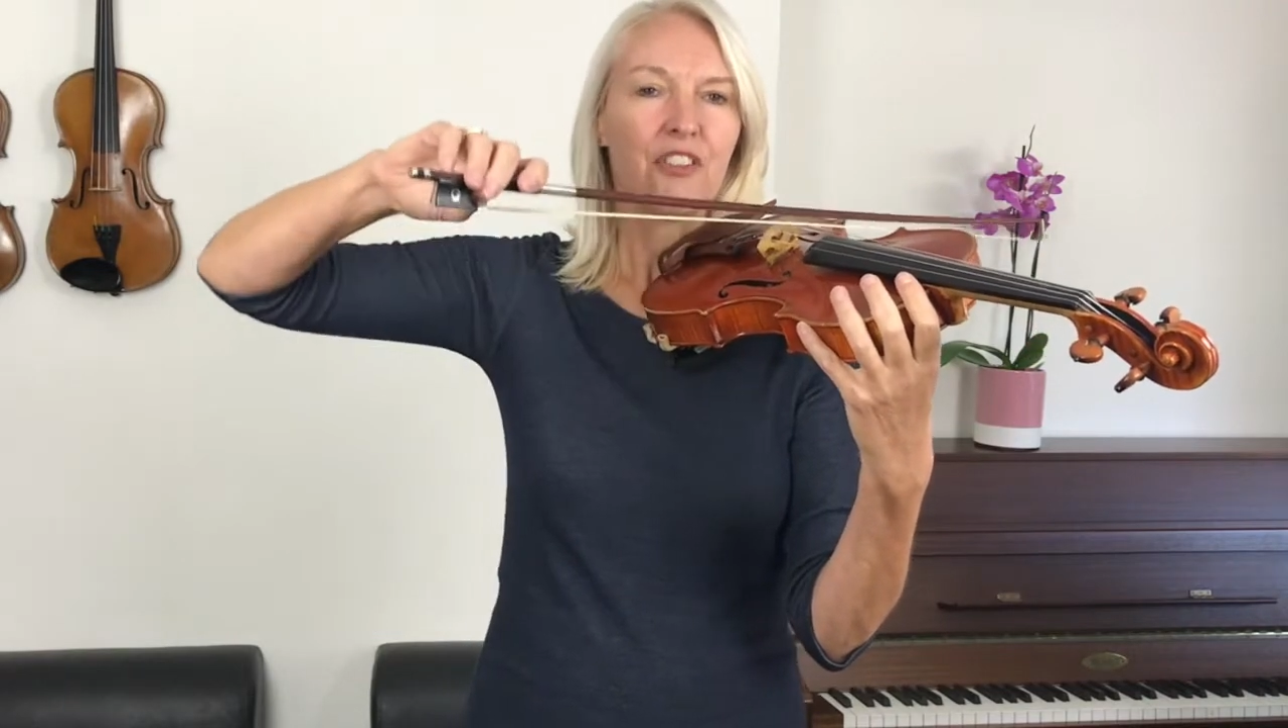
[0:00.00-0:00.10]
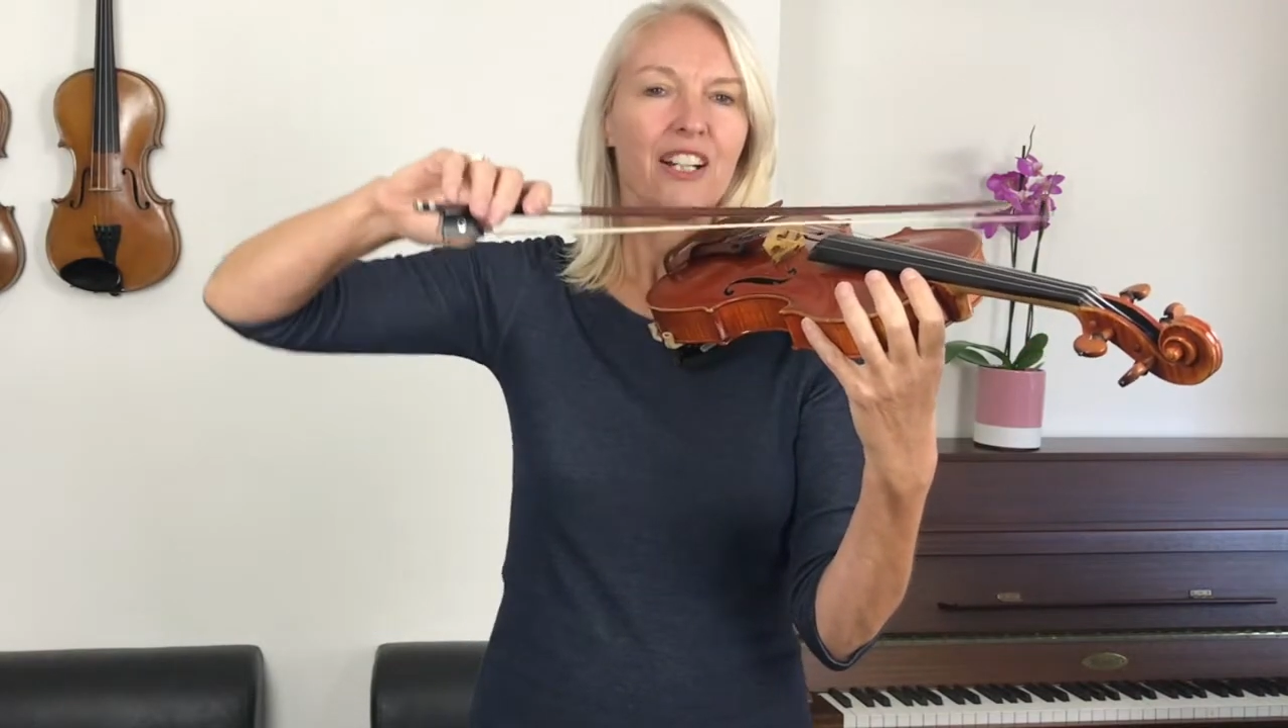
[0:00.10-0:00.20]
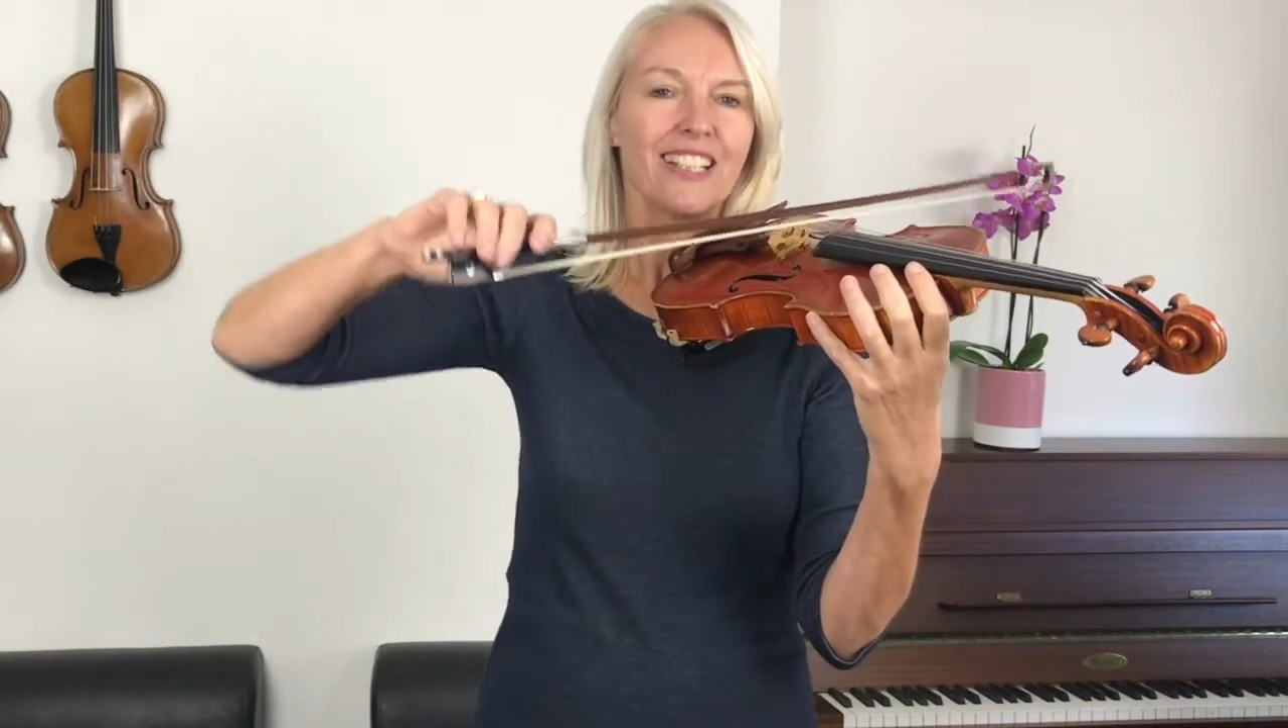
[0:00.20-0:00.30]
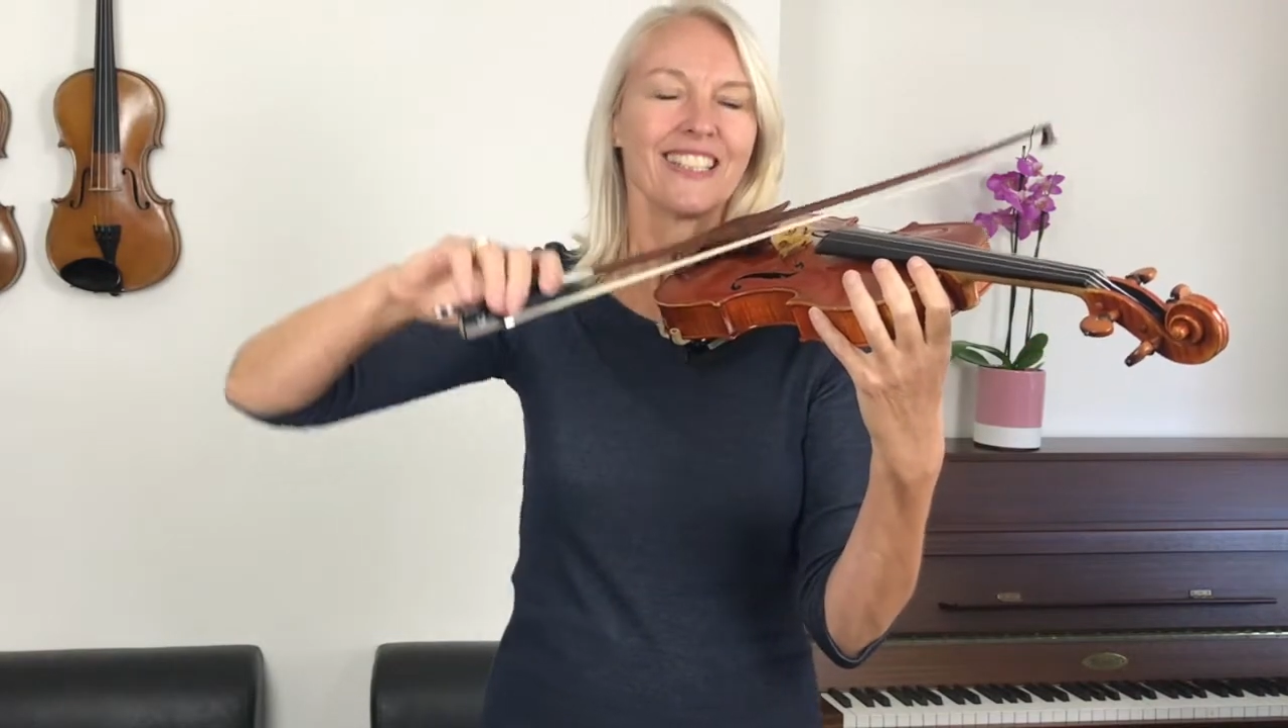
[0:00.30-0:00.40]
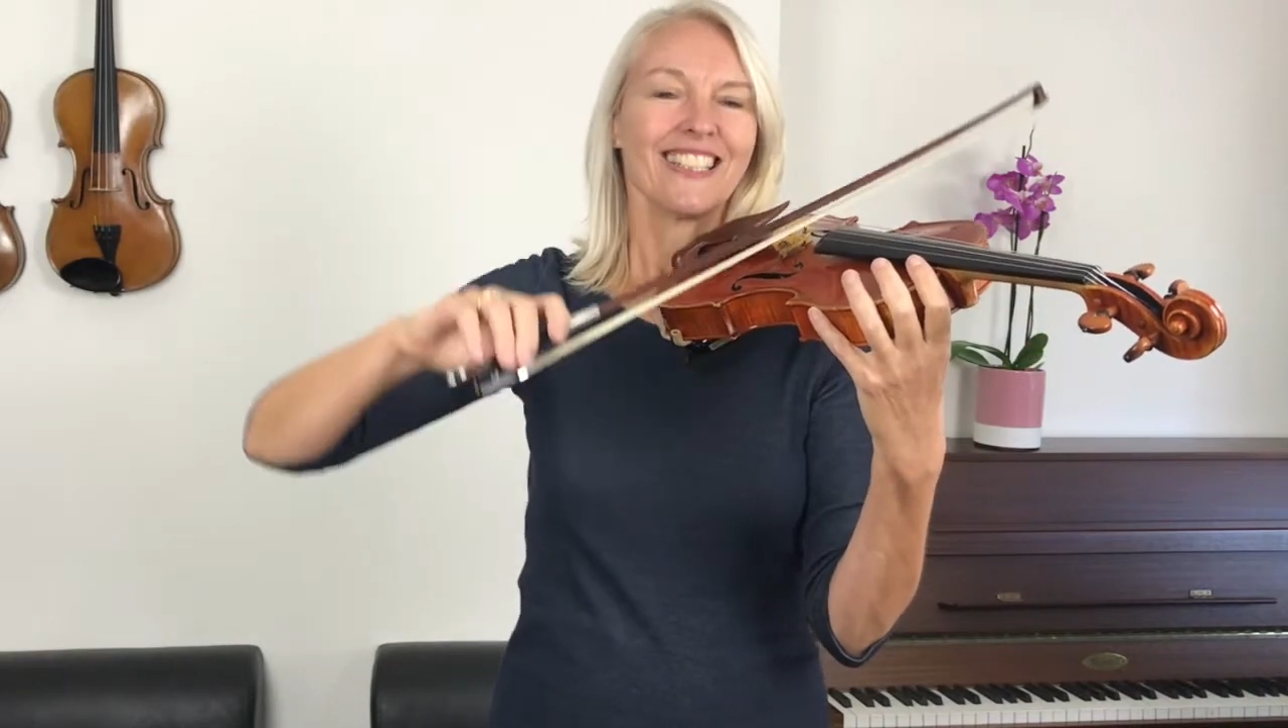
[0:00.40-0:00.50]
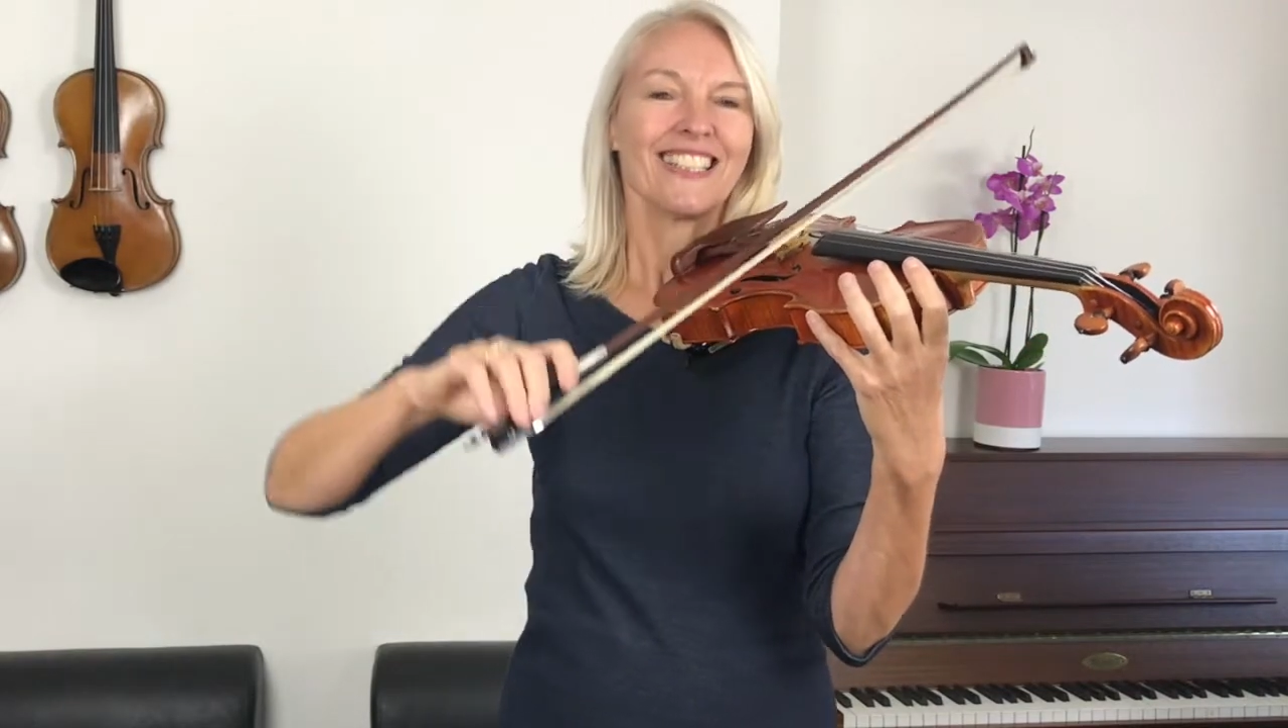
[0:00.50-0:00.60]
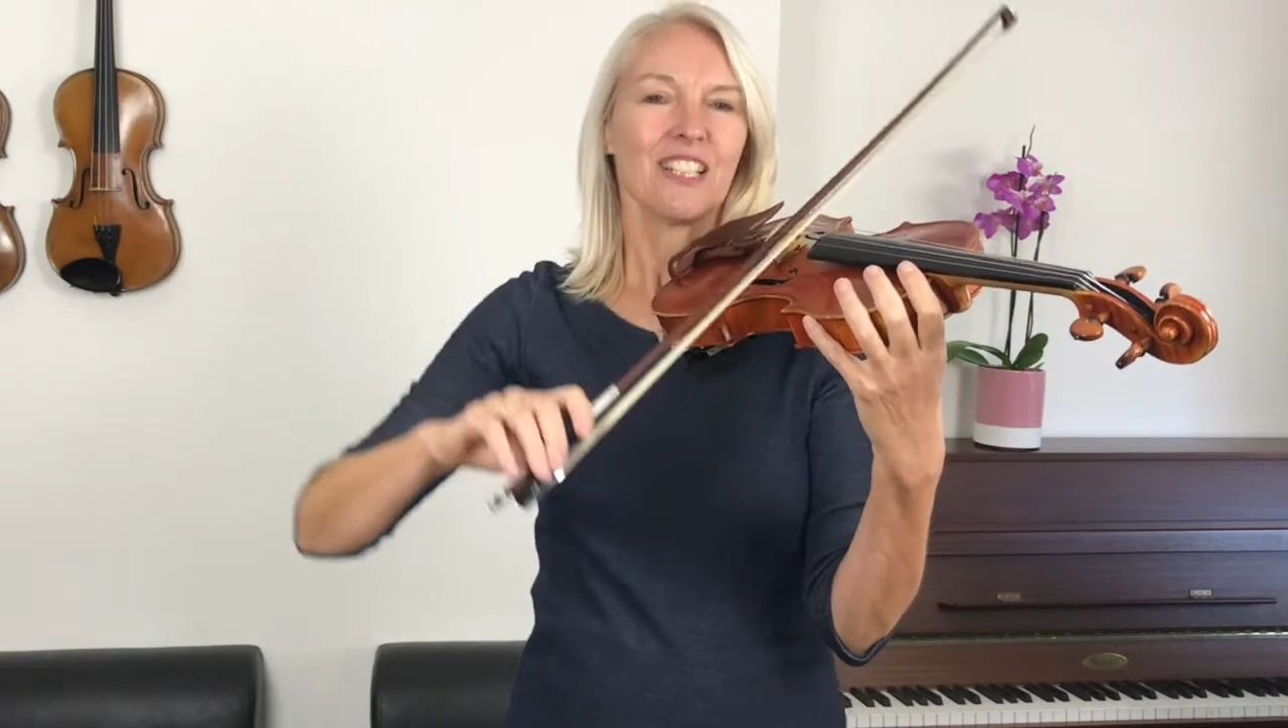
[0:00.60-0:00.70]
find these